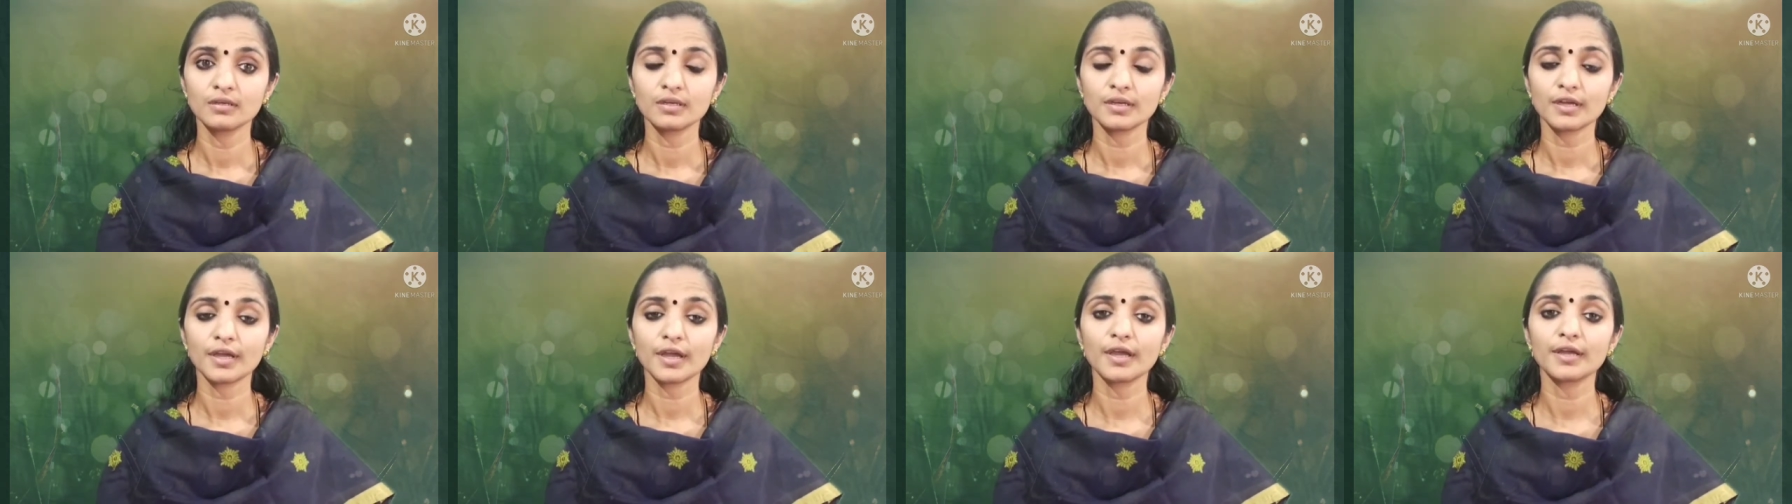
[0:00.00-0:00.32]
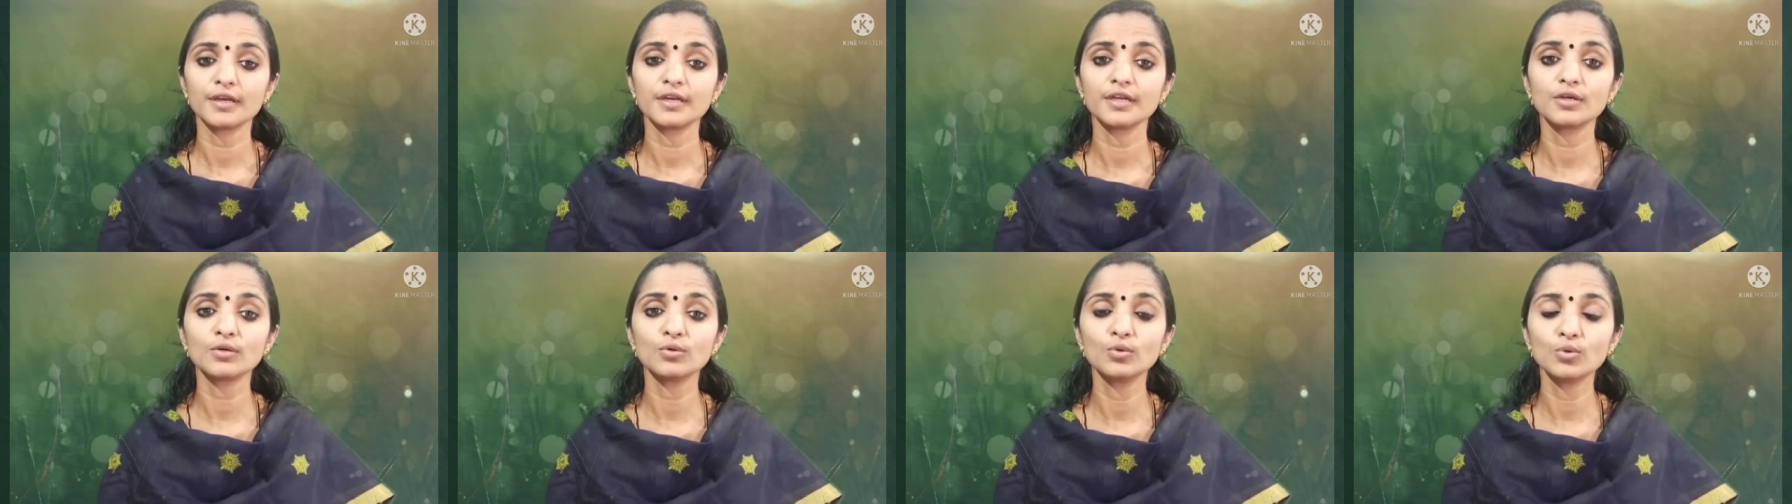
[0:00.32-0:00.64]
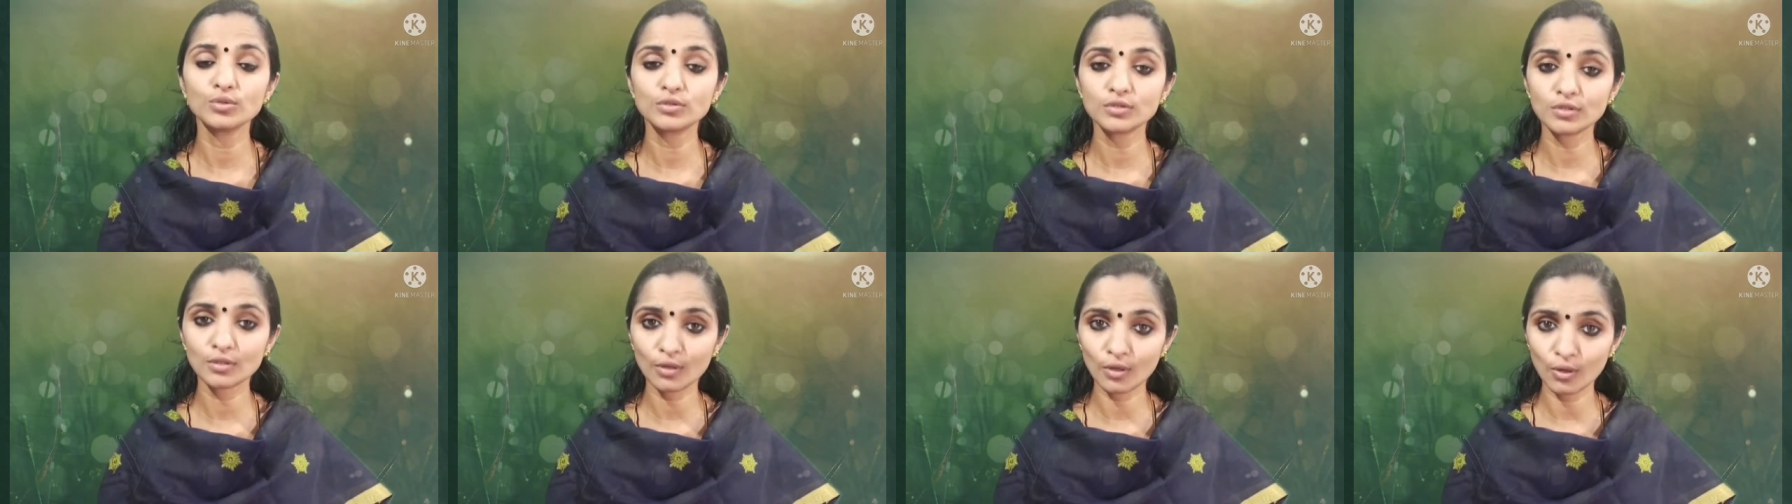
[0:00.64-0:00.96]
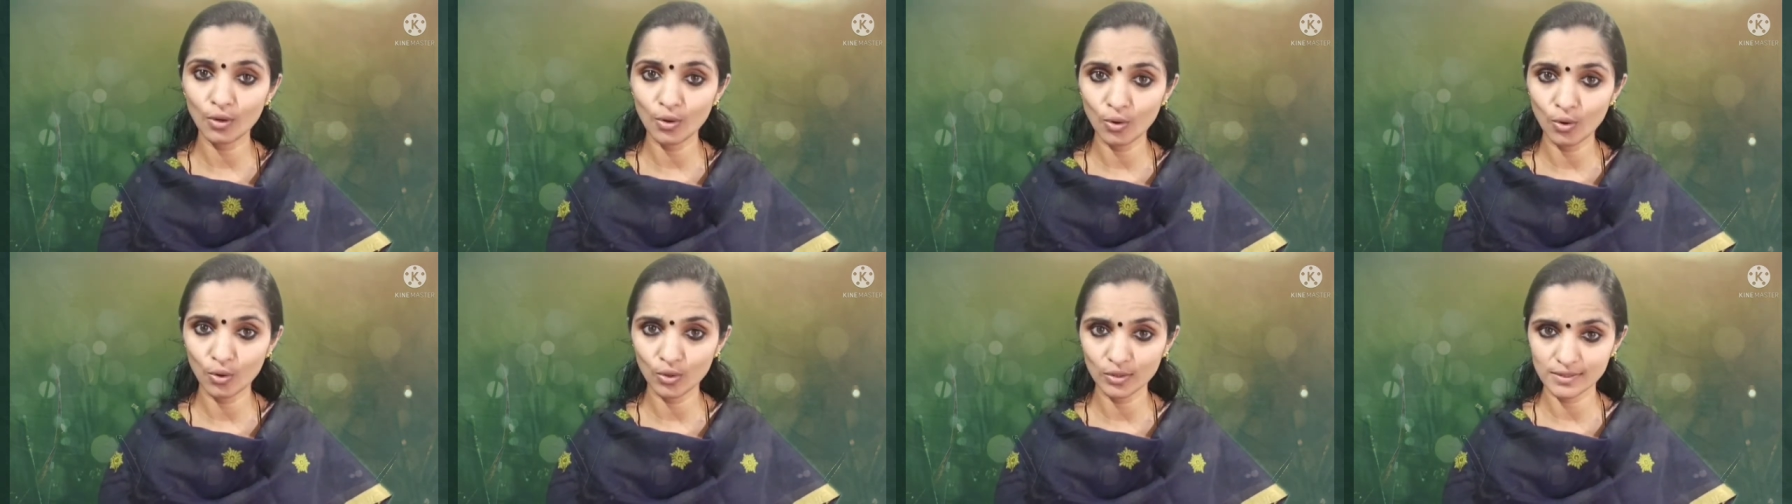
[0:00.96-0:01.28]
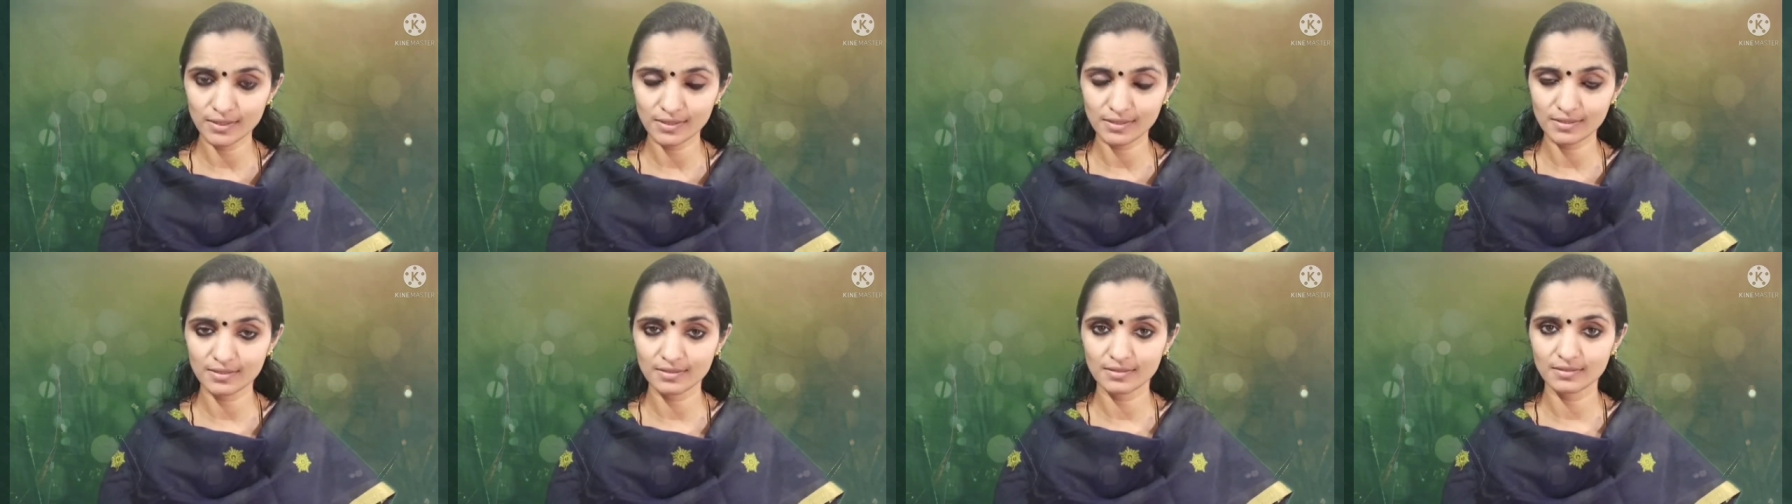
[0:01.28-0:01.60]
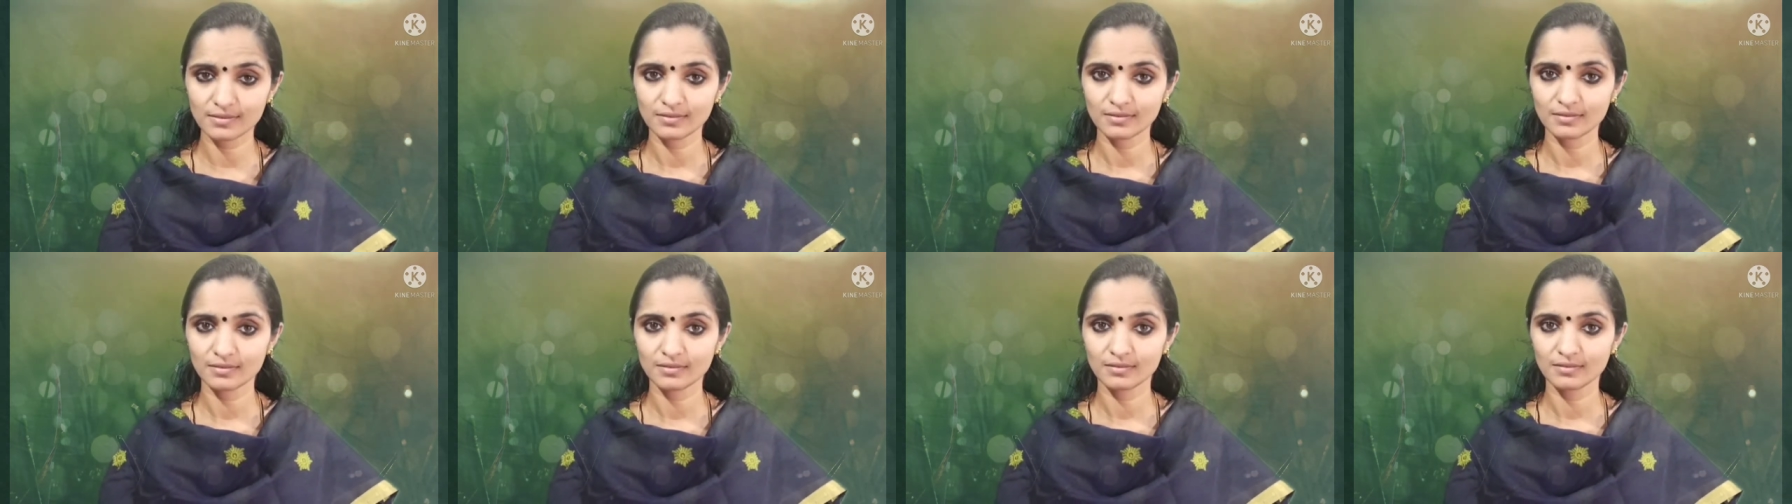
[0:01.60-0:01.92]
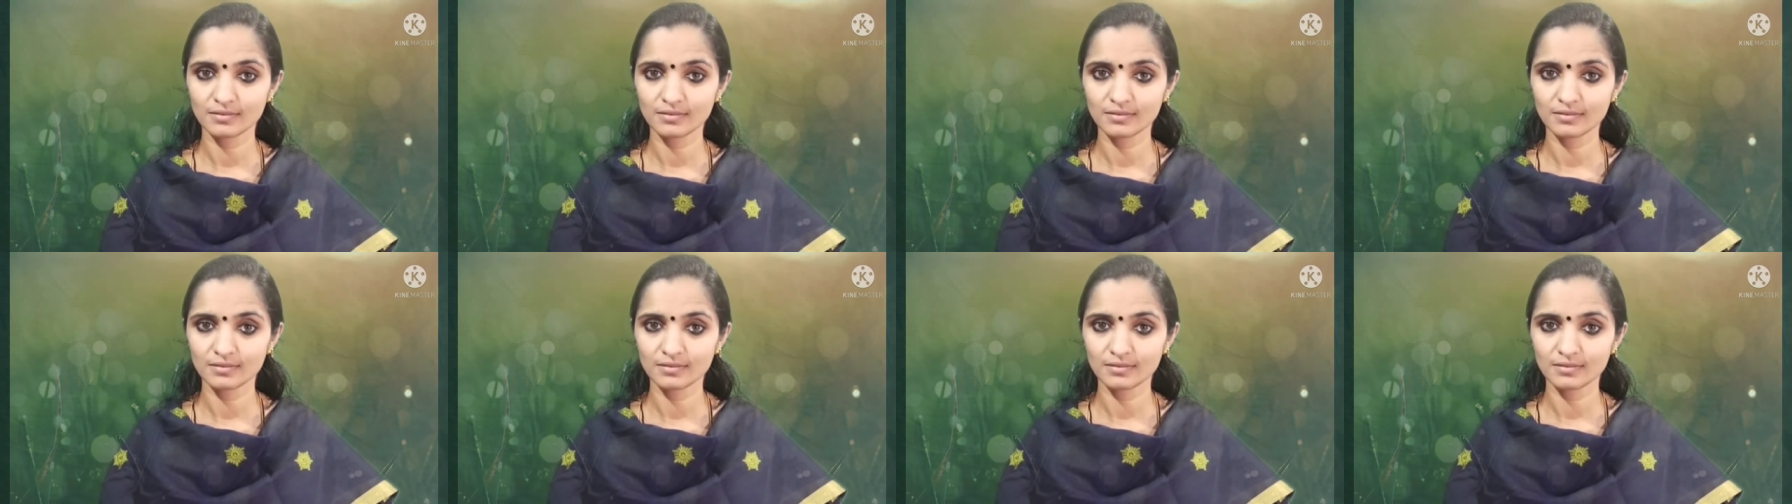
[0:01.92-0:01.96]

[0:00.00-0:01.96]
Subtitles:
any good clothes.